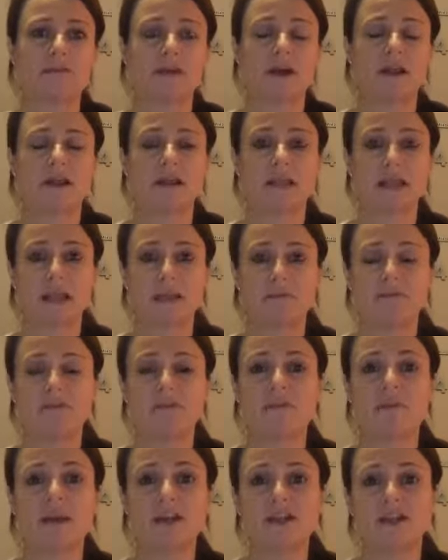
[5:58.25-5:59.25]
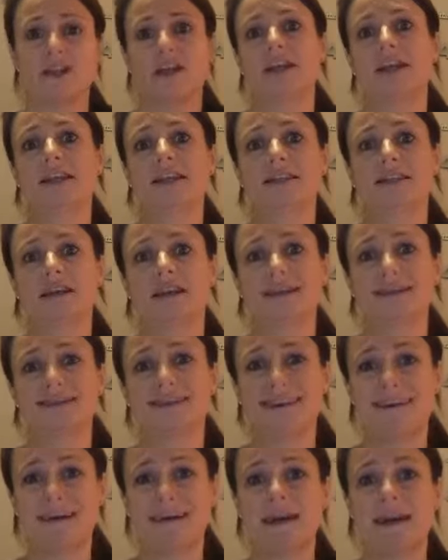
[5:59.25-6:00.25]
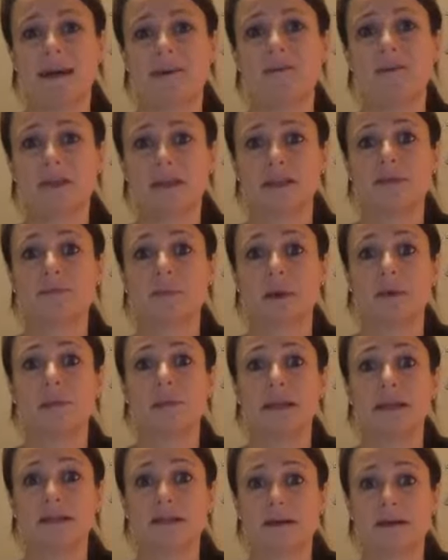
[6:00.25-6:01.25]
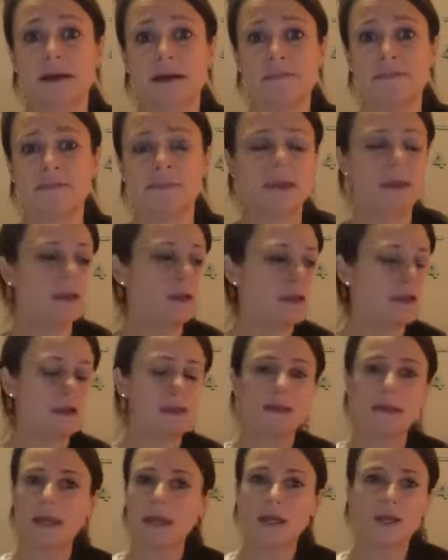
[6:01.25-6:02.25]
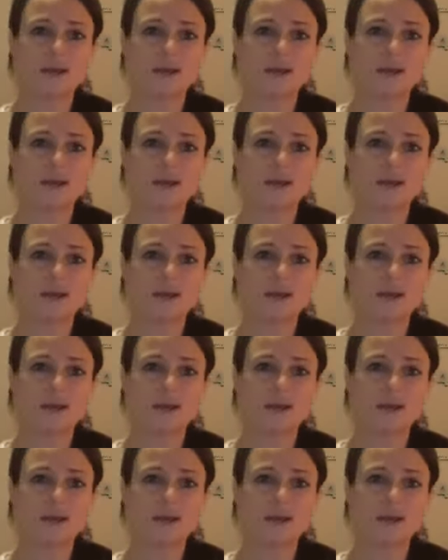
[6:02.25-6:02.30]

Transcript: and the information and insights that I have at this moment in time. They could